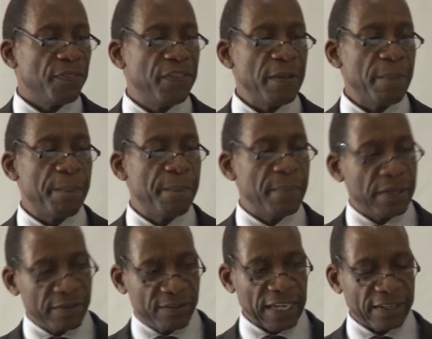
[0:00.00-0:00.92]
The
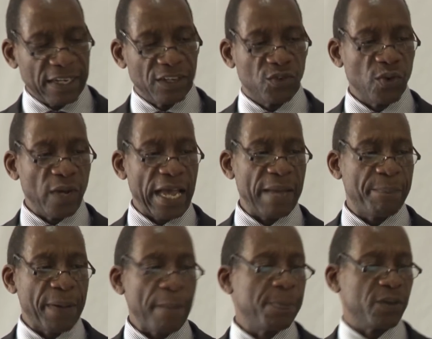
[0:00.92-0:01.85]
Section 2A,
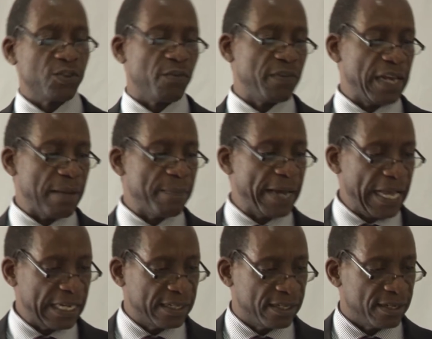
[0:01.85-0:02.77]
purpose of the Labor
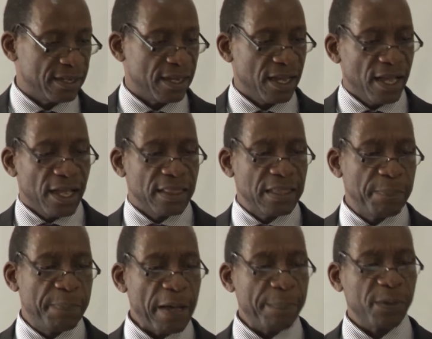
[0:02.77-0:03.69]
Act. The
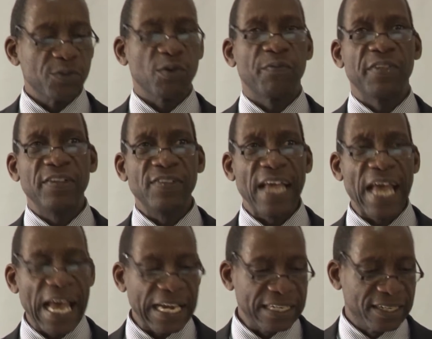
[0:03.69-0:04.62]
purpose of this
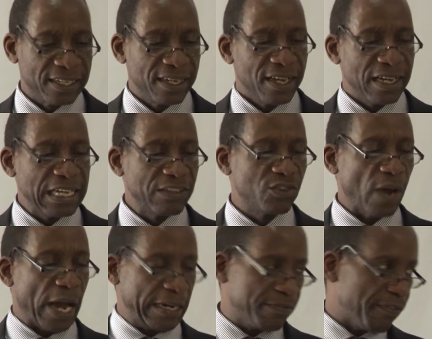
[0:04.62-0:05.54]
act is
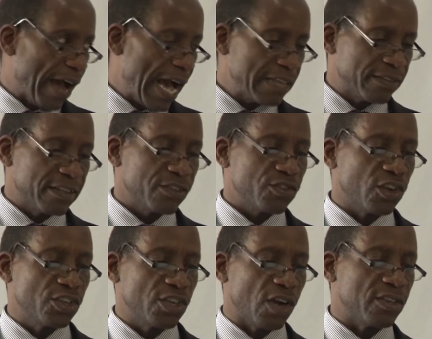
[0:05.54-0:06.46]
to advance
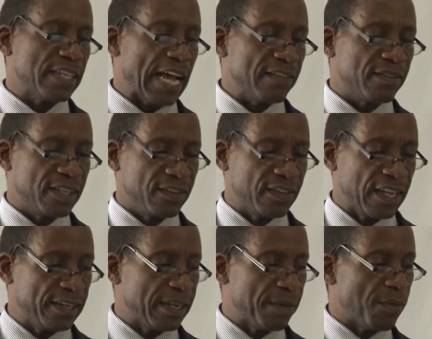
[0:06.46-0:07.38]
social justice
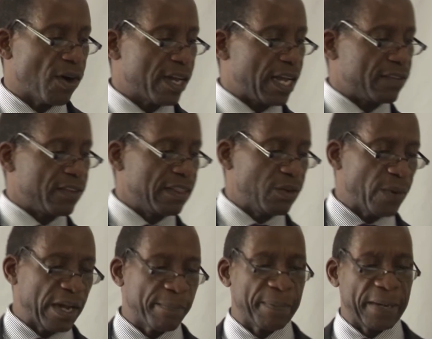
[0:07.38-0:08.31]
and democracy in the
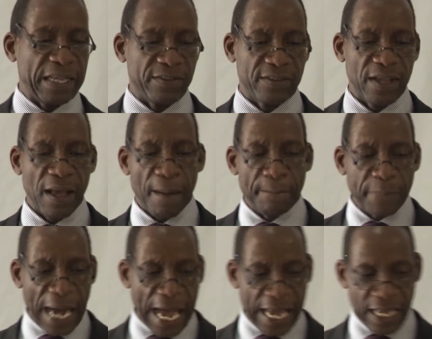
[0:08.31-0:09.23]
workplace
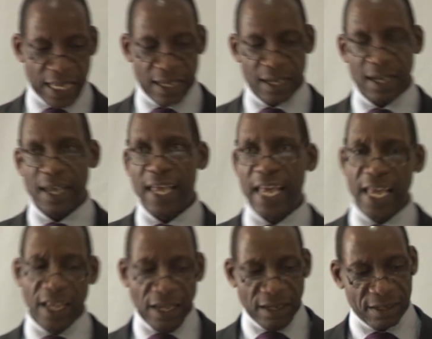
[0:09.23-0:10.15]
by
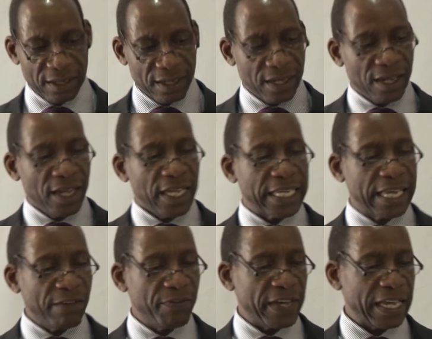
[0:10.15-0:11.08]
A.
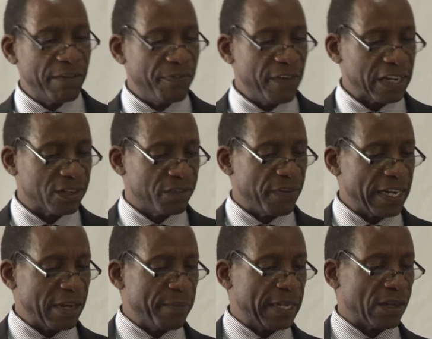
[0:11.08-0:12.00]
Giving effect to the
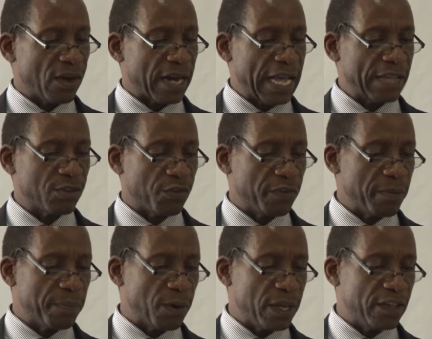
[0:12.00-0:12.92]
fundamental rights of
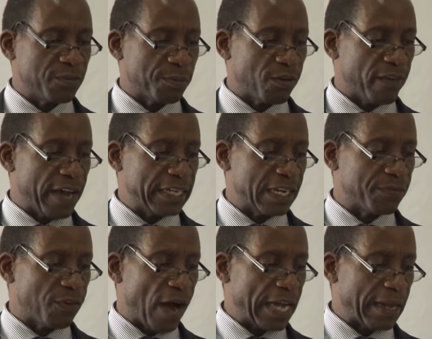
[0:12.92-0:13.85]
employees provided
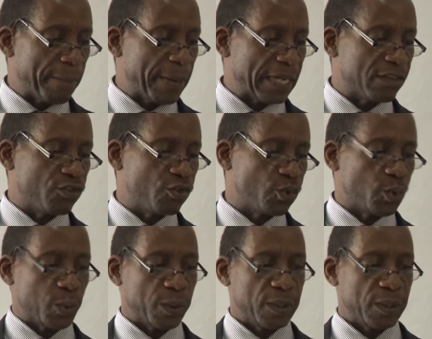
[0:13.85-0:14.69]
for under Part 2.